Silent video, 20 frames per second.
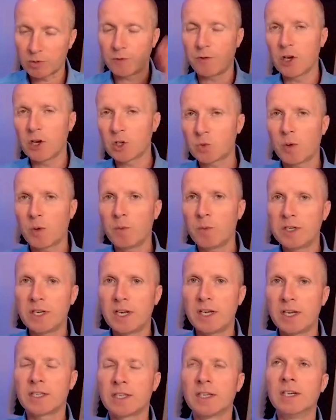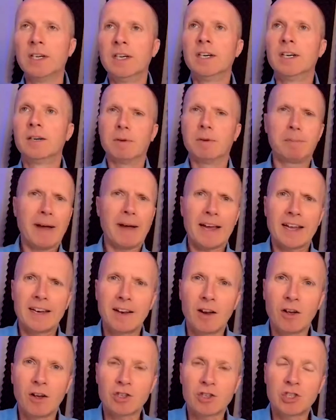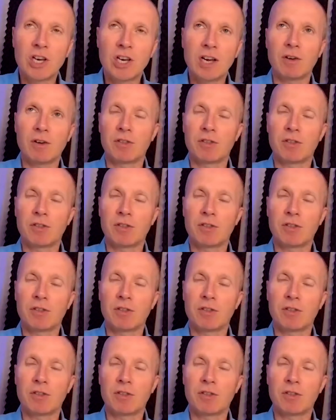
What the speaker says: First one we did back in last year,